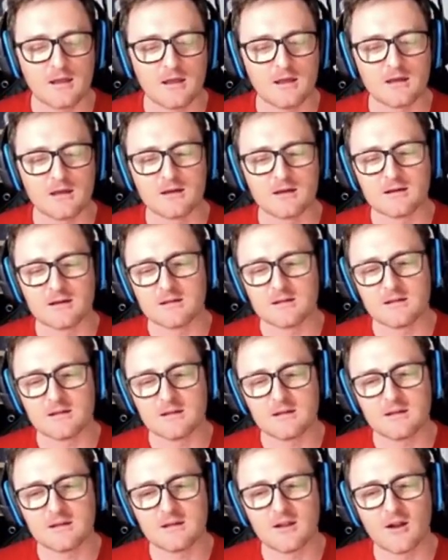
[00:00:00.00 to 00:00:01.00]

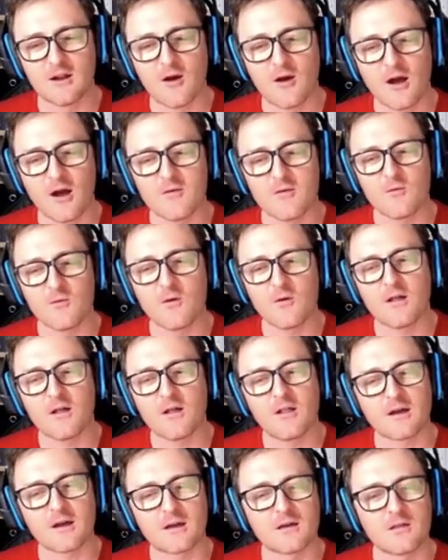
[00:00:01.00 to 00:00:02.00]
I
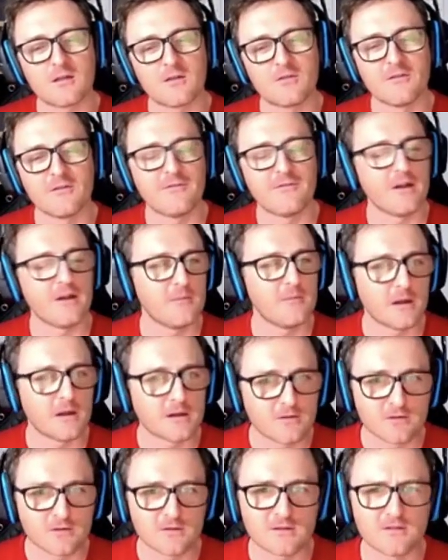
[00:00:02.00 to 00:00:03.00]
like the
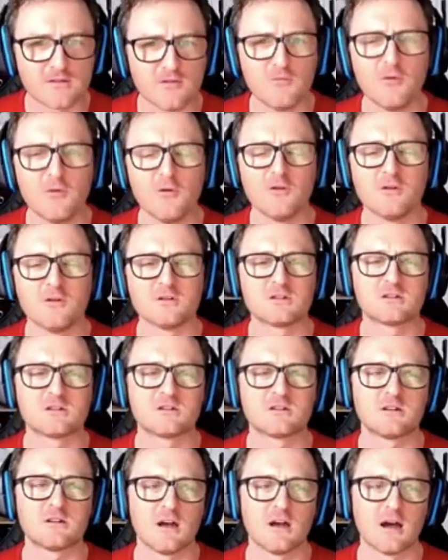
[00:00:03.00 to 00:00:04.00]
fundamentals are still
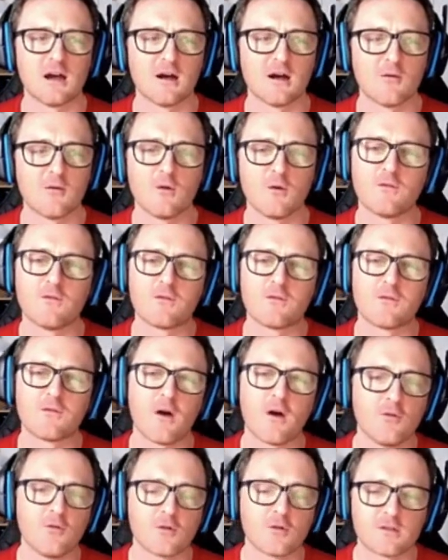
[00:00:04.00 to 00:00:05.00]
bullish.
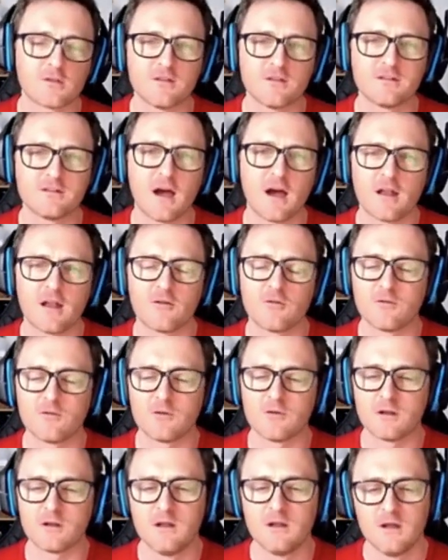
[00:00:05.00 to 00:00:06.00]
I've looked at the data
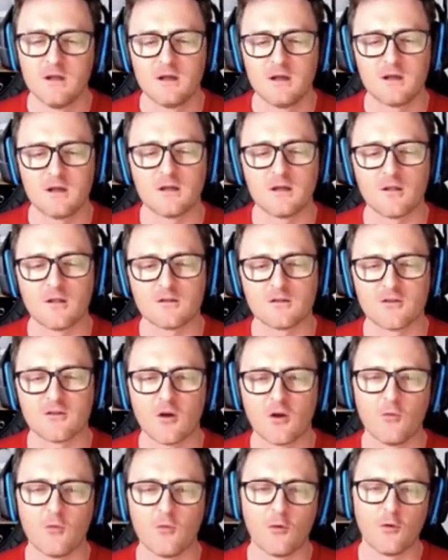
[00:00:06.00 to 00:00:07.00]
and there's
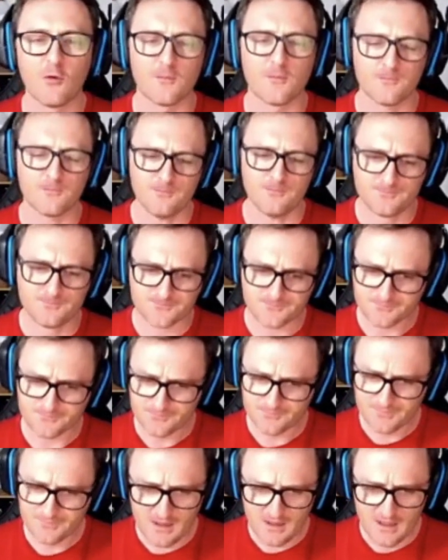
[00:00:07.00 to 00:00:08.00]
no more
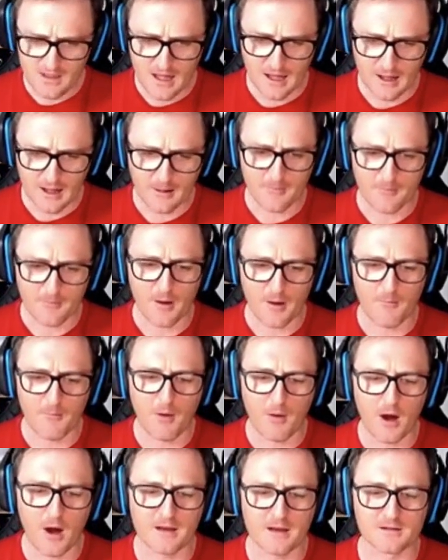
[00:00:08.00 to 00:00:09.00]

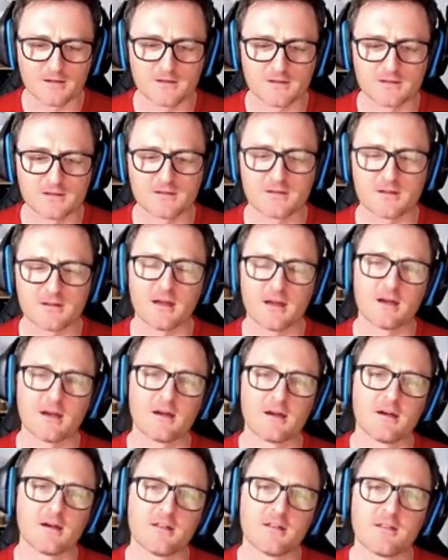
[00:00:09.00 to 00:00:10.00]
miners
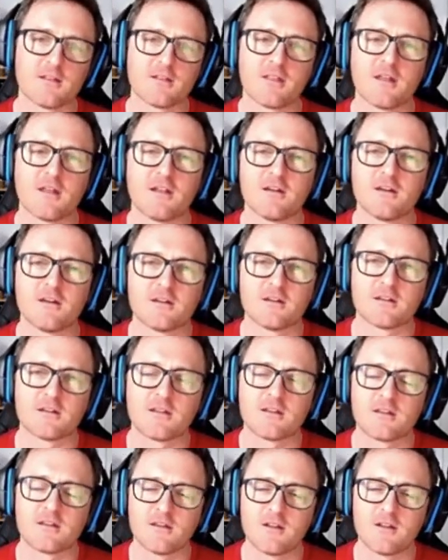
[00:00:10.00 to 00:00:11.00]
that are
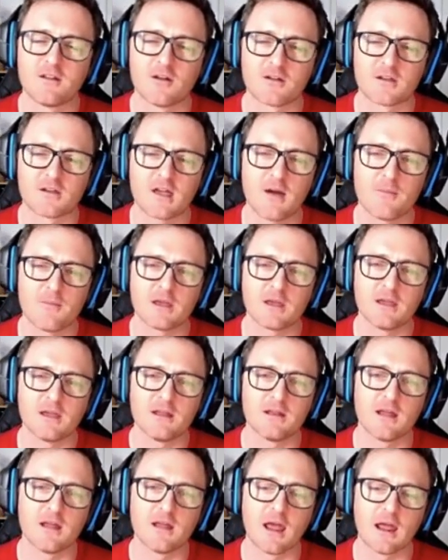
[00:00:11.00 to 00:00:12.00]
coming
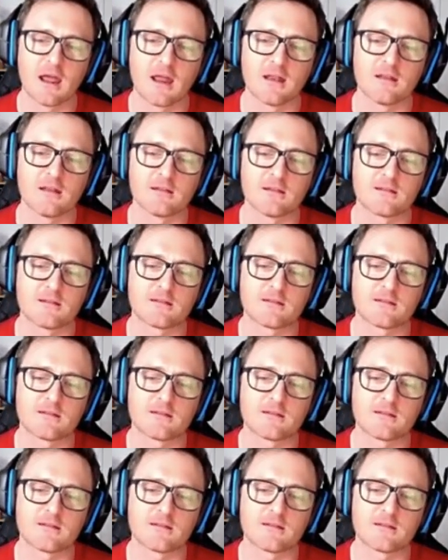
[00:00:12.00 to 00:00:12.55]
in and